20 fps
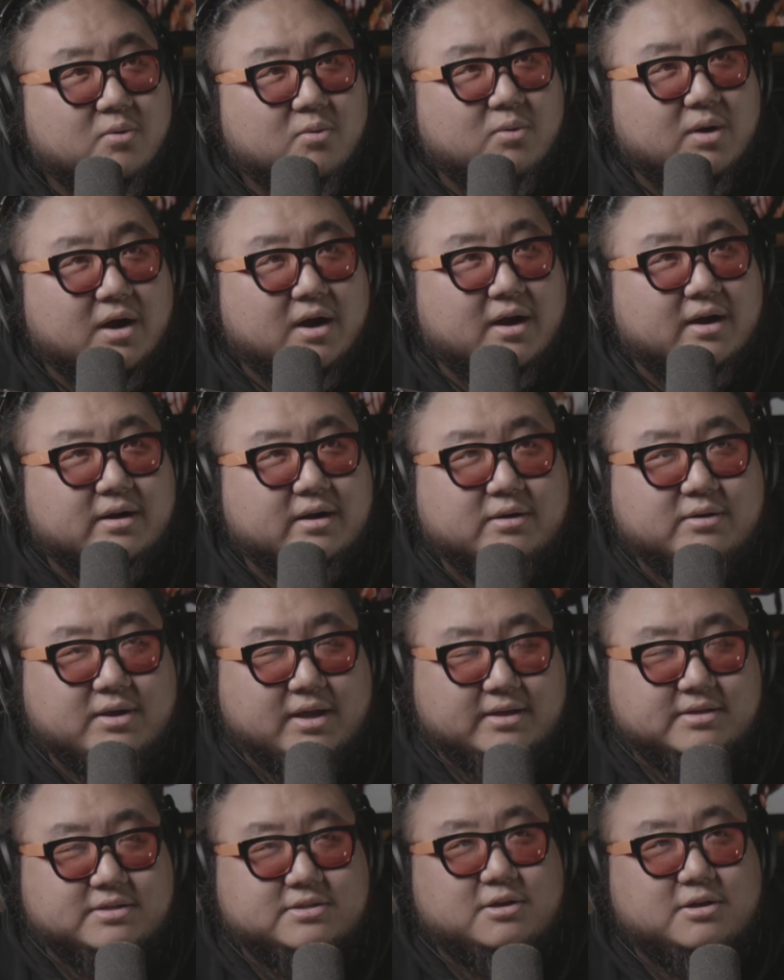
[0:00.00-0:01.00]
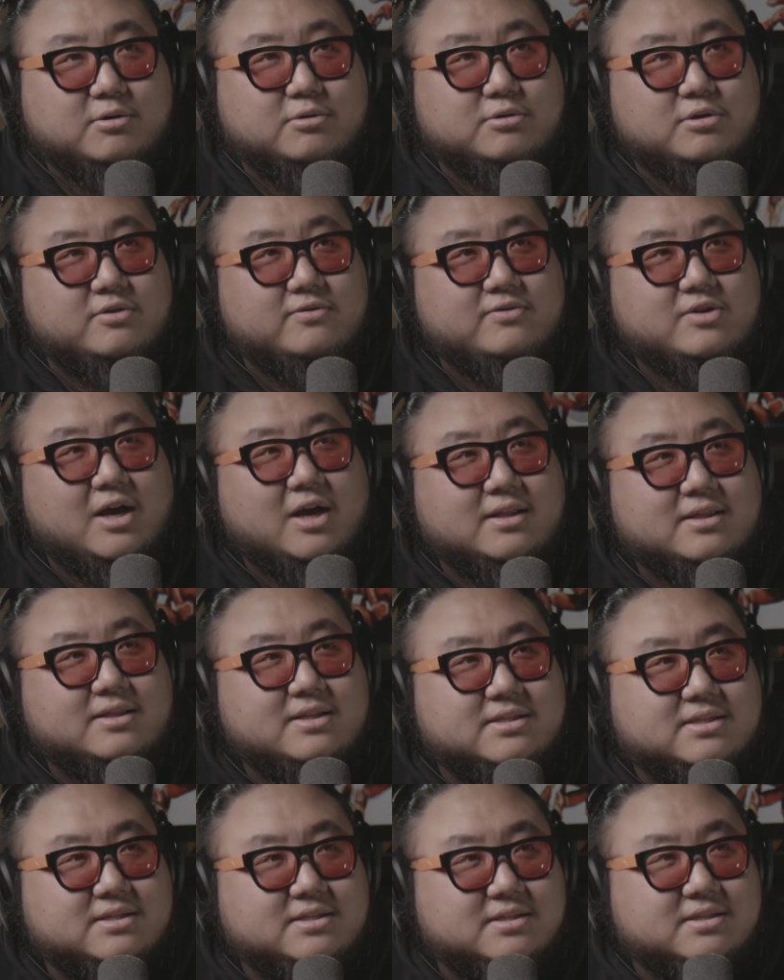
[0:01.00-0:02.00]
Where, okay, so you've
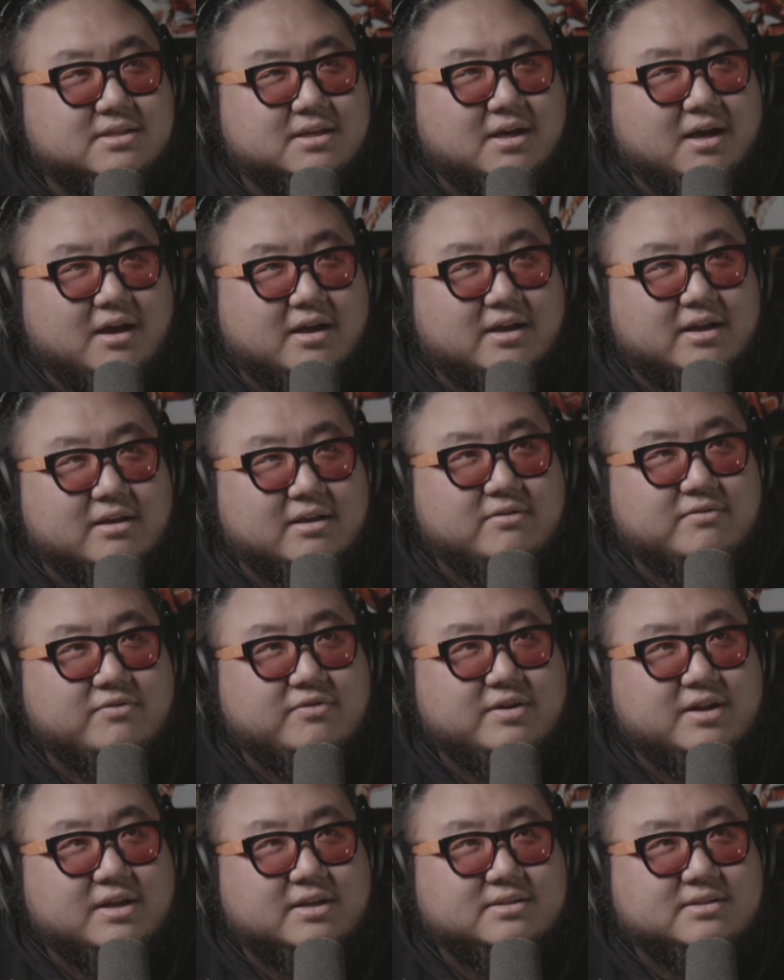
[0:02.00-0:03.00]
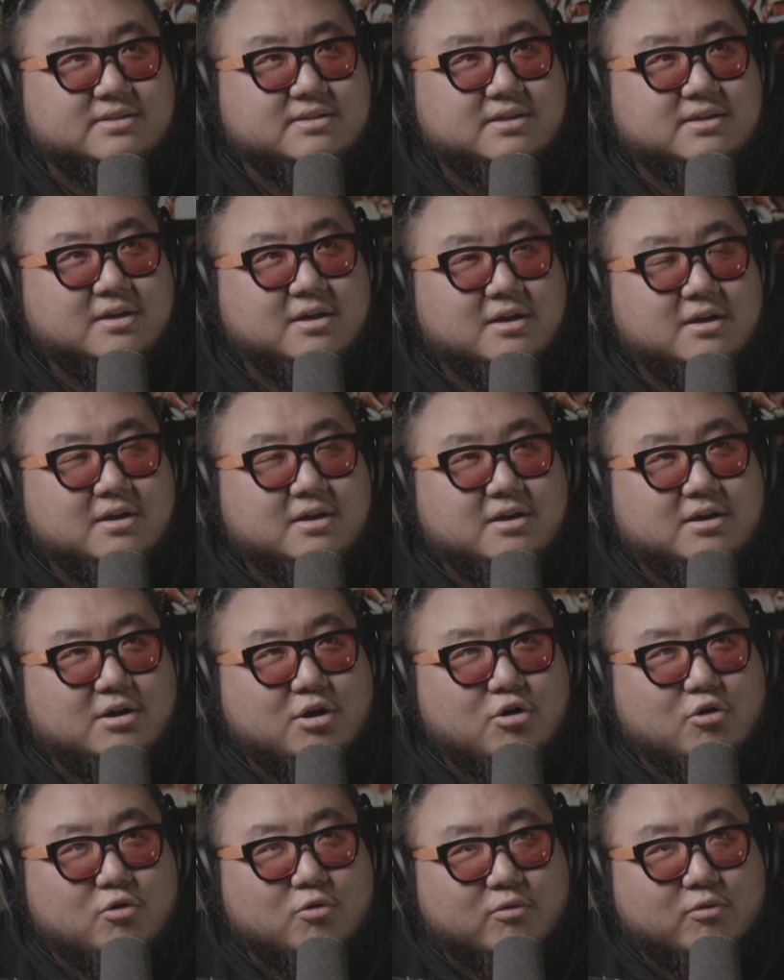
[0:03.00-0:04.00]
got this infinite
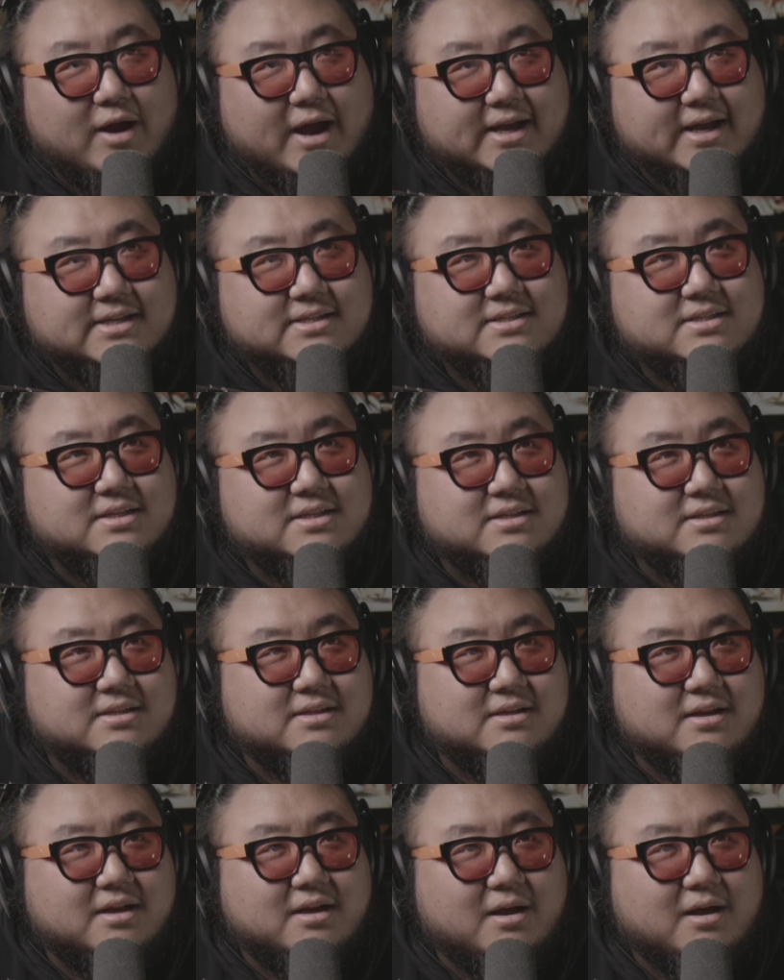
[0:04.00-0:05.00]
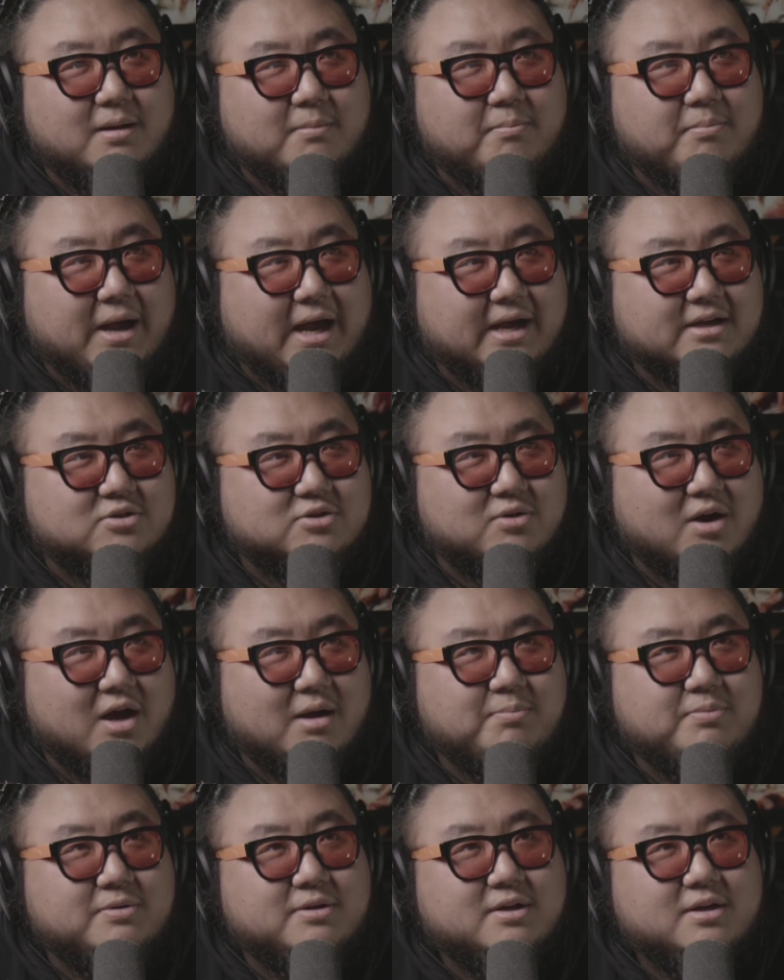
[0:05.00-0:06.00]
horizon
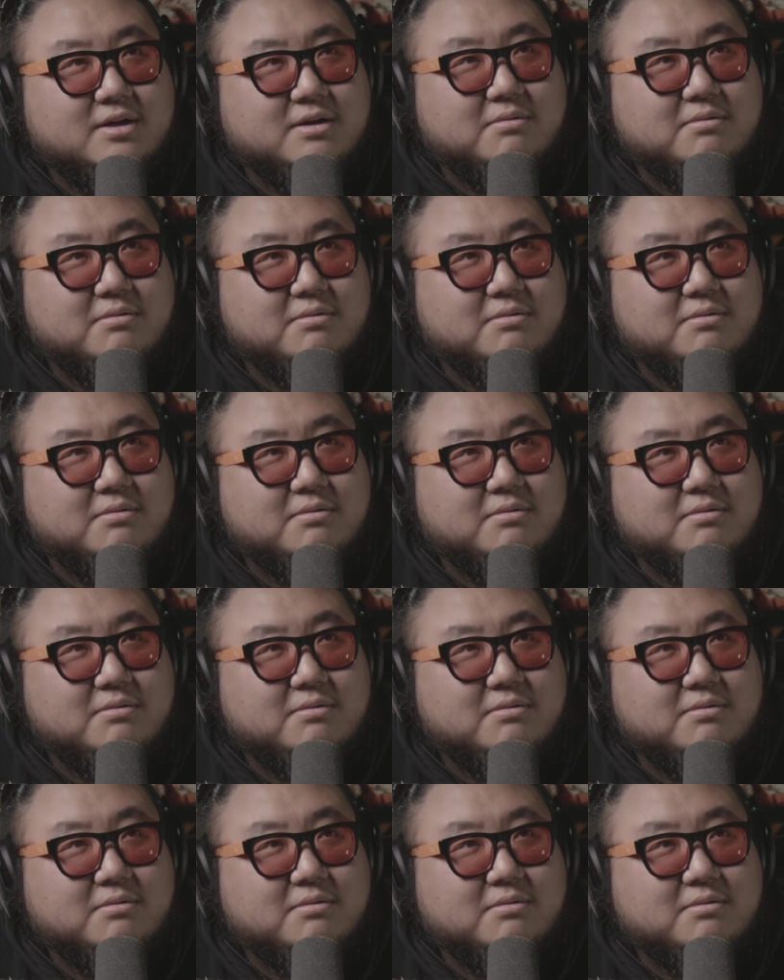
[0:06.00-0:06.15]
backdrop,